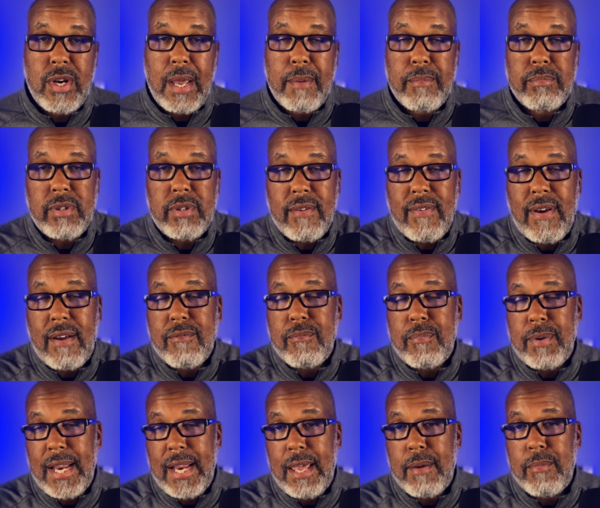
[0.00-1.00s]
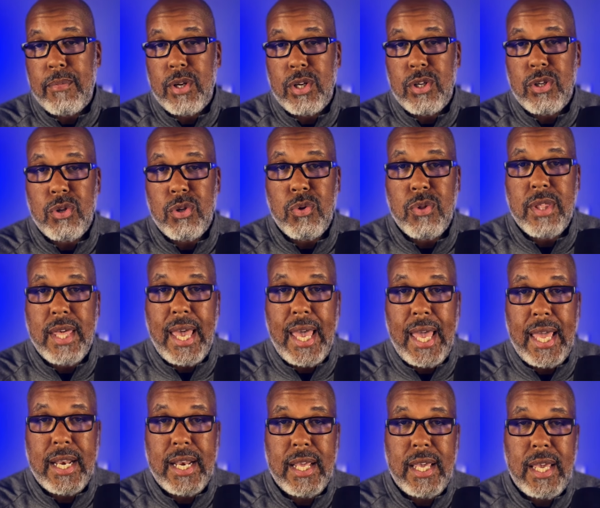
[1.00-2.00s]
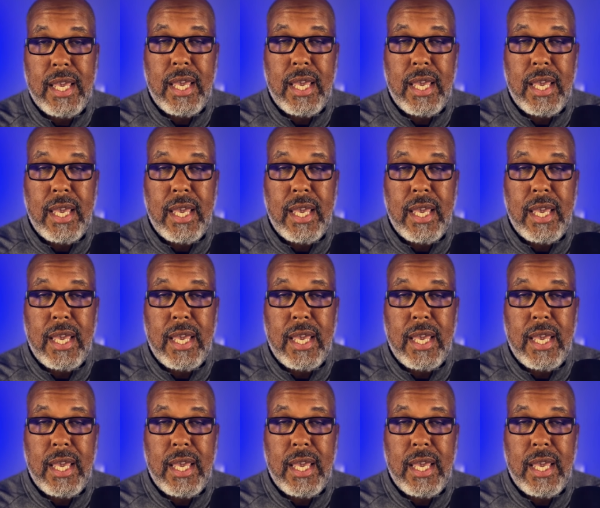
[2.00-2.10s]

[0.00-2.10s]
And I believe I've been able to do that